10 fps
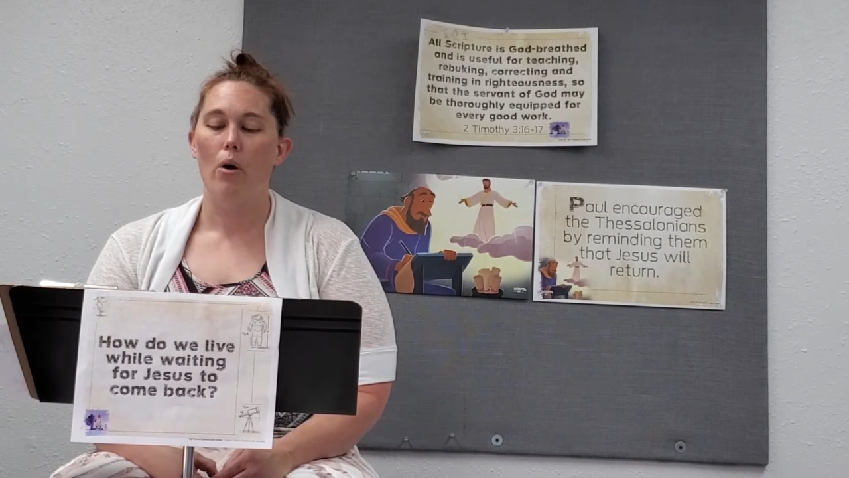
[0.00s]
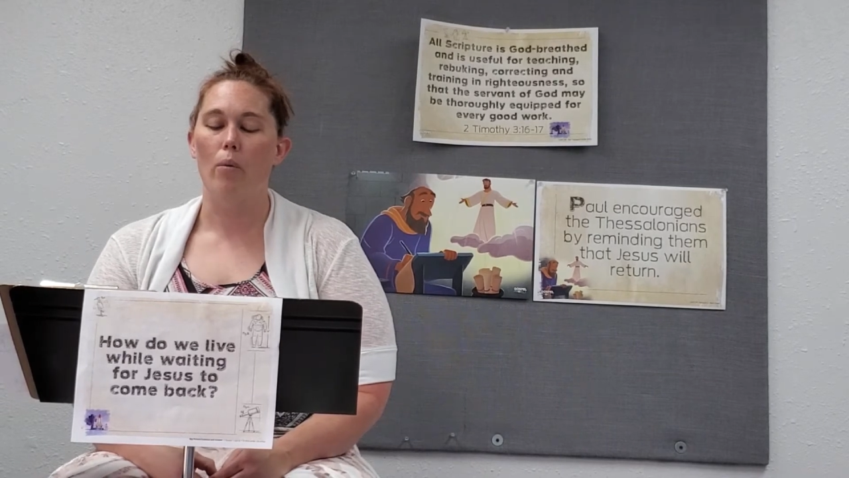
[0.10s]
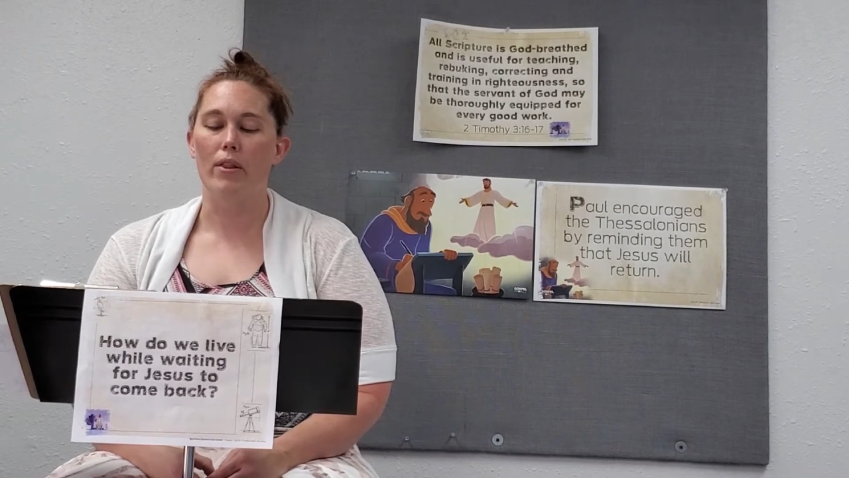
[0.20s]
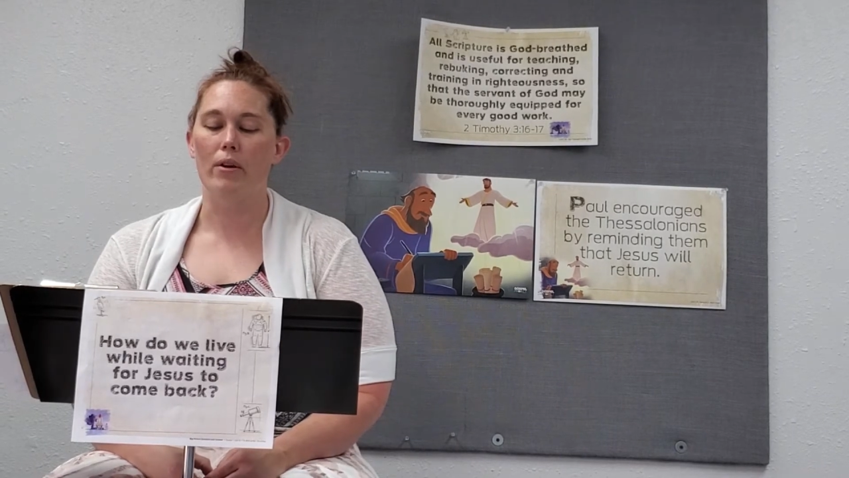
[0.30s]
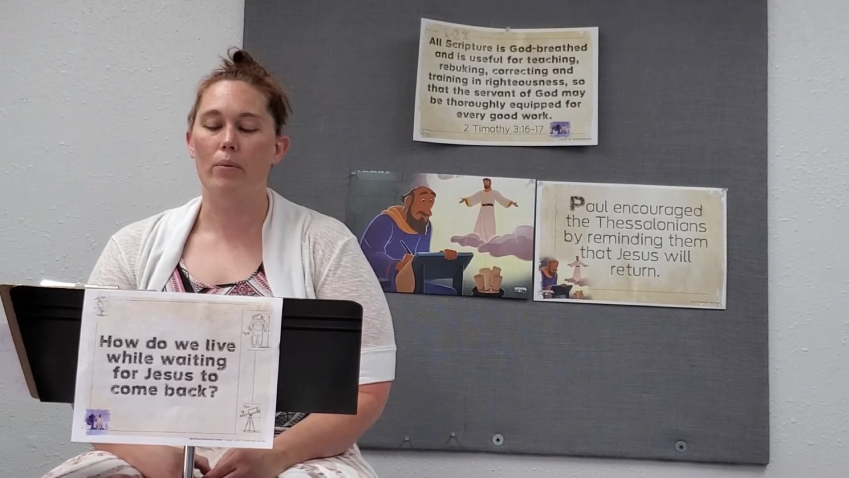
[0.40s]

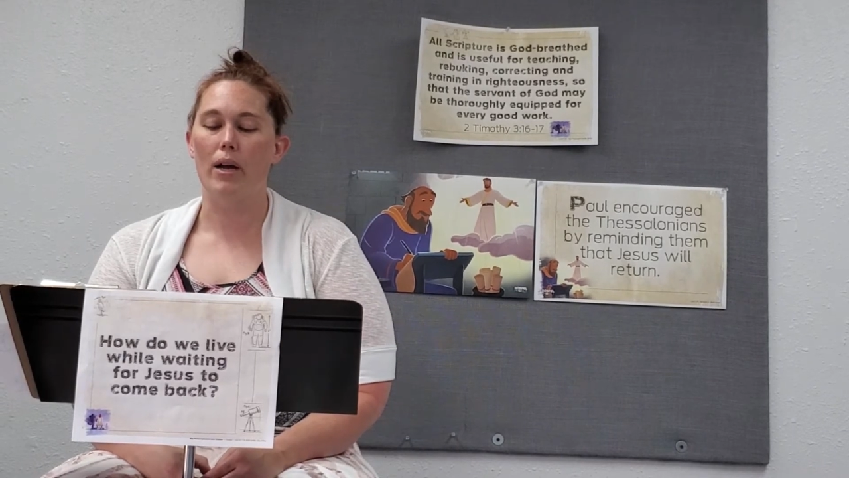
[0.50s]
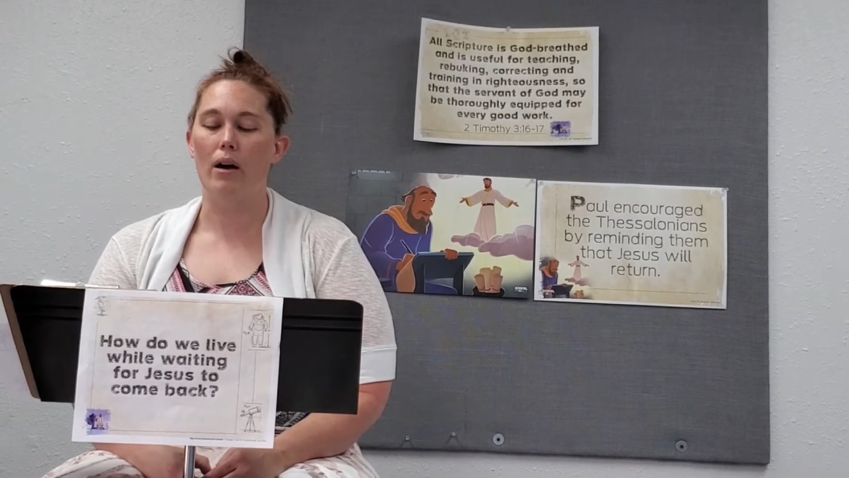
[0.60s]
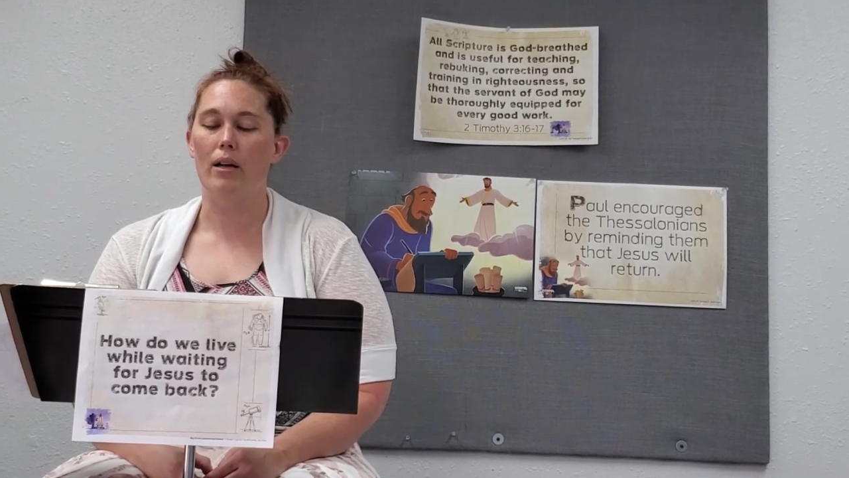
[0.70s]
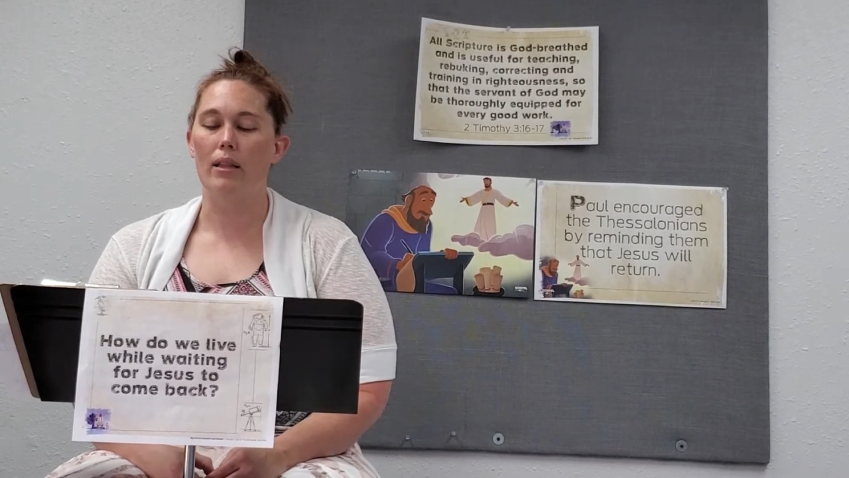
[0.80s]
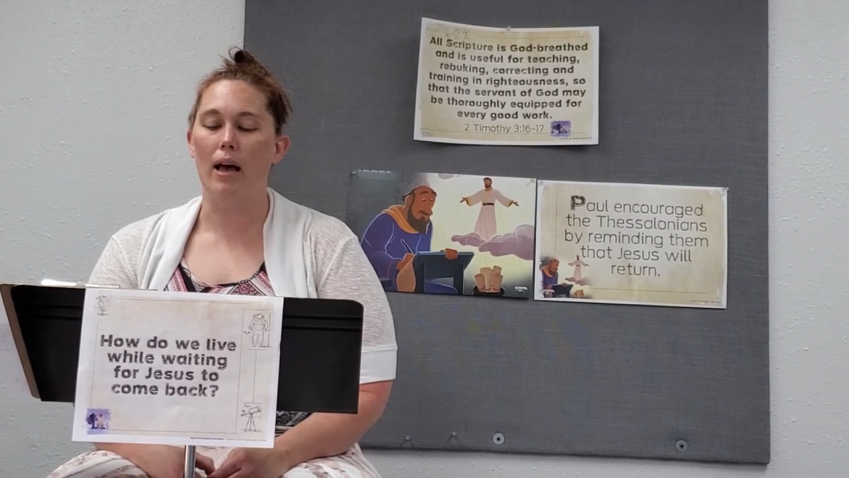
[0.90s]
Whether we
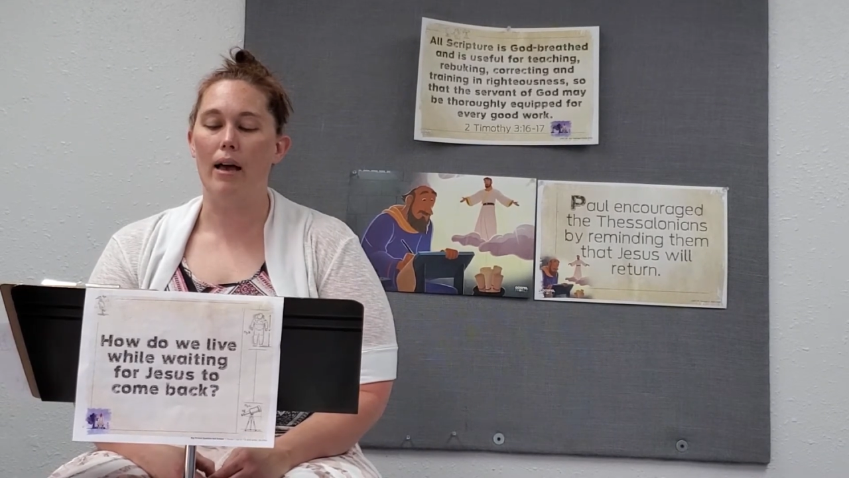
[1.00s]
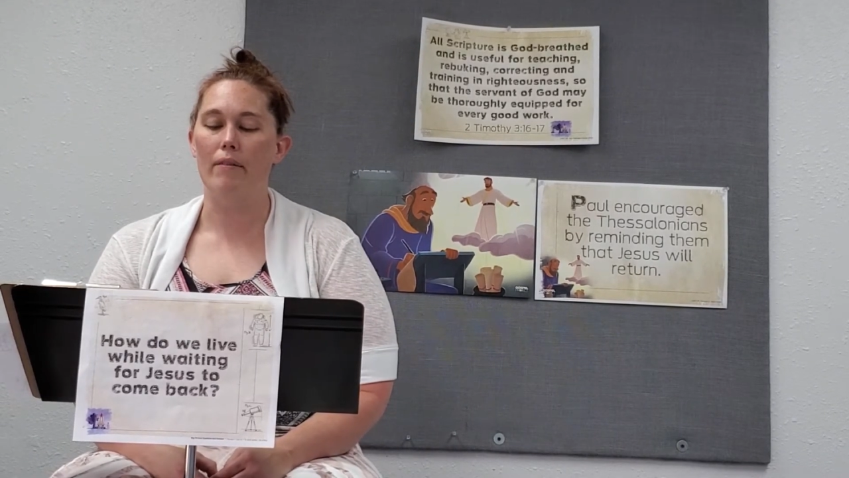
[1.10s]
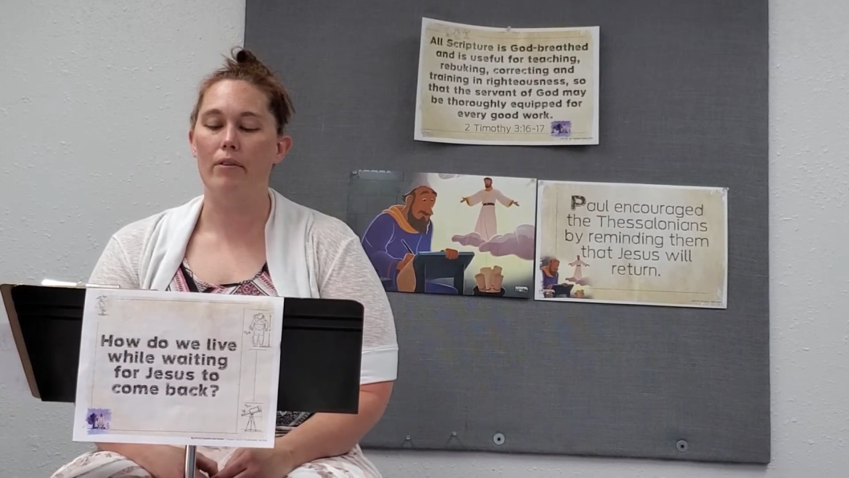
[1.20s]
are alive